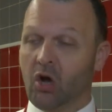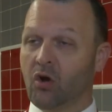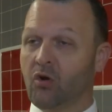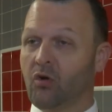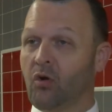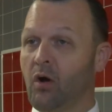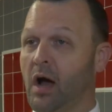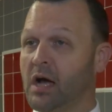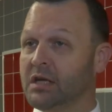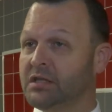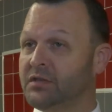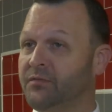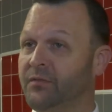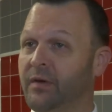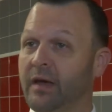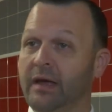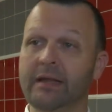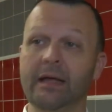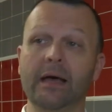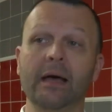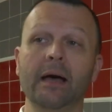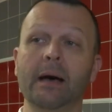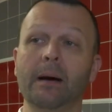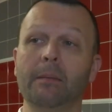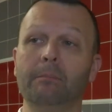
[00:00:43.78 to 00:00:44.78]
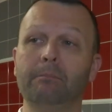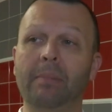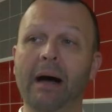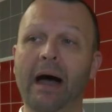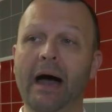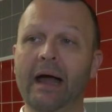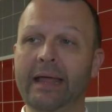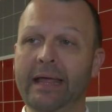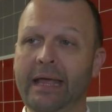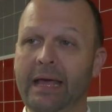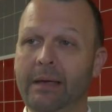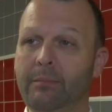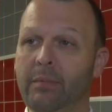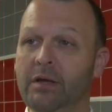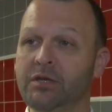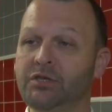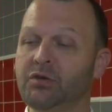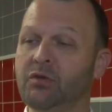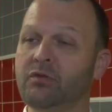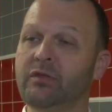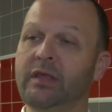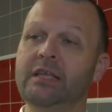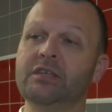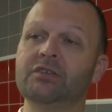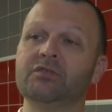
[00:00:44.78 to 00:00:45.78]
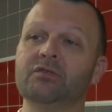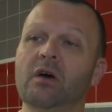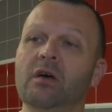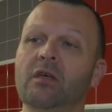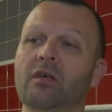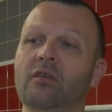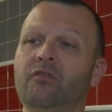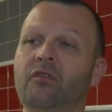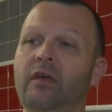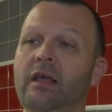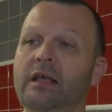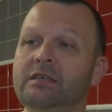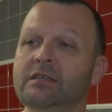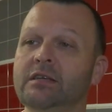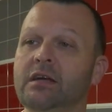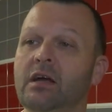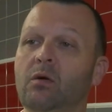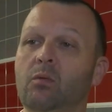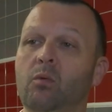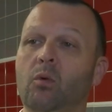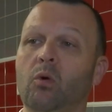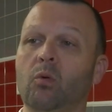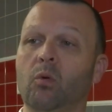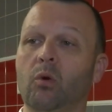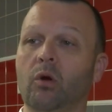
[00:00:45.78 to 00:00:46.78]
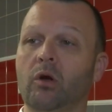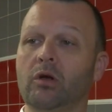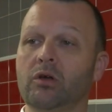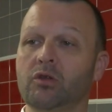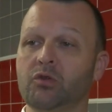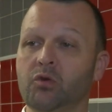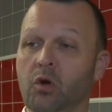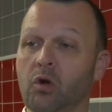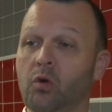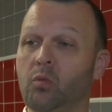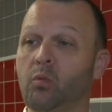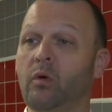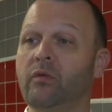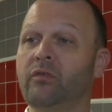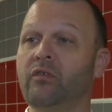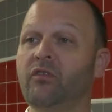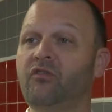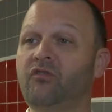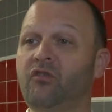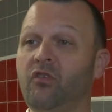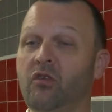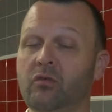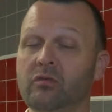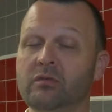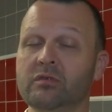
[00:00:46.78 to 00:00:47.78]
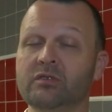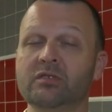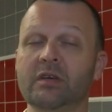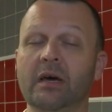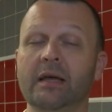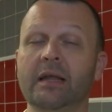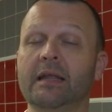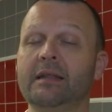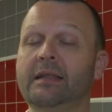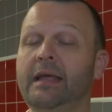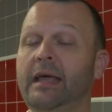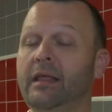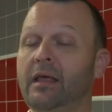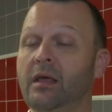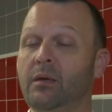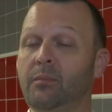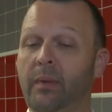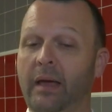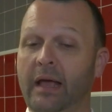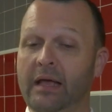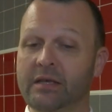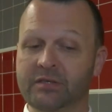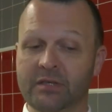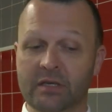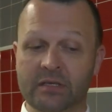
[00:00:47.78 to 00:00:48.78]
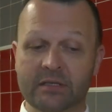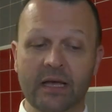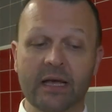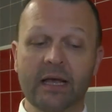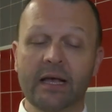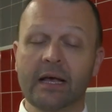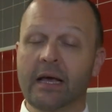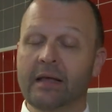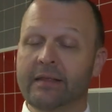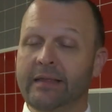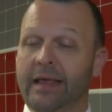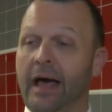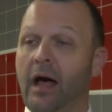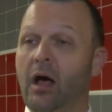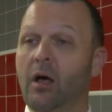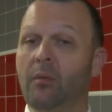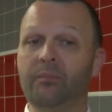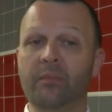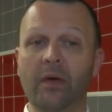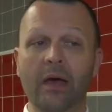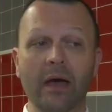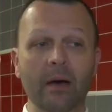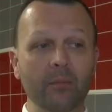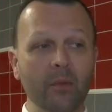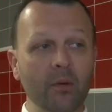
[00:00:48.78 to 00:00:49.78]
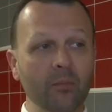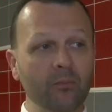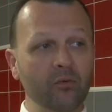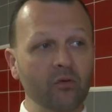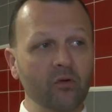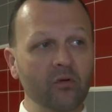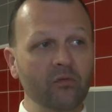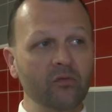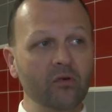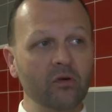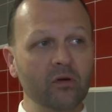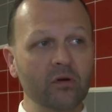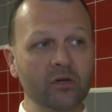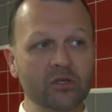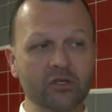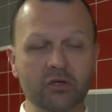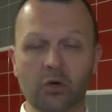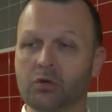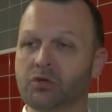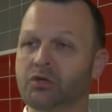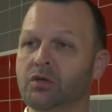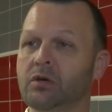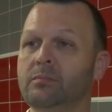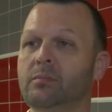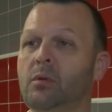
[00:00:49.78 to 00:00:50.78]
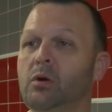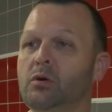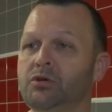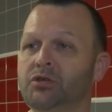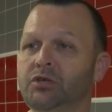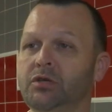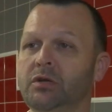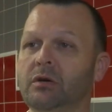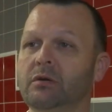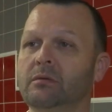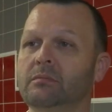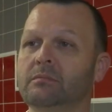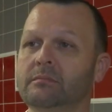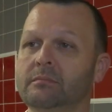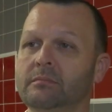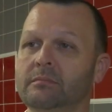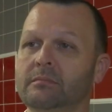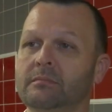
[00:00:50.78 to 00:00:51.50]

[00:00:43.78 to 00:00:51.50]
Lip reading: CrossFit, body image. So these are all the things that we're working toward with the students on a daily basis to help them improve their social emotional.